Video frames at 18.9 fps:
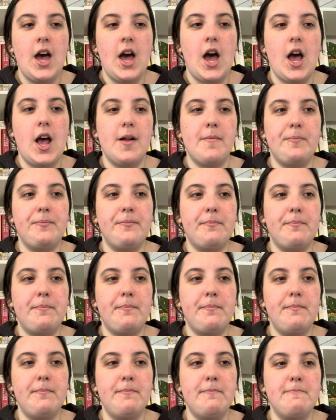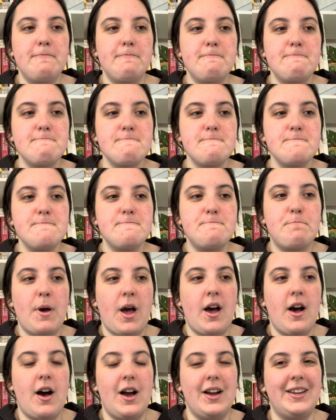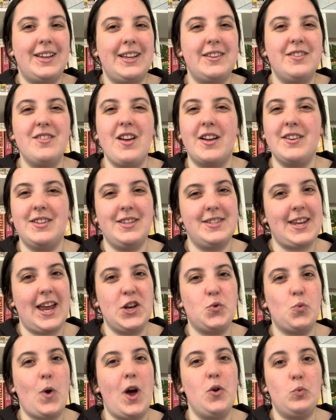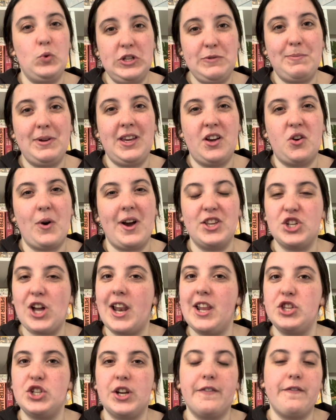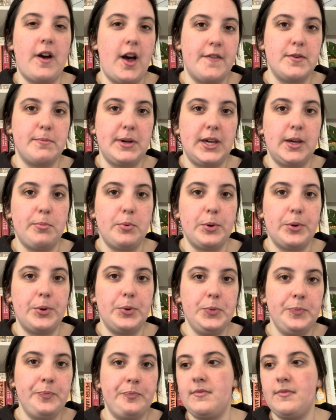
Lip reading: but I understand why it would be quite challenging for other people,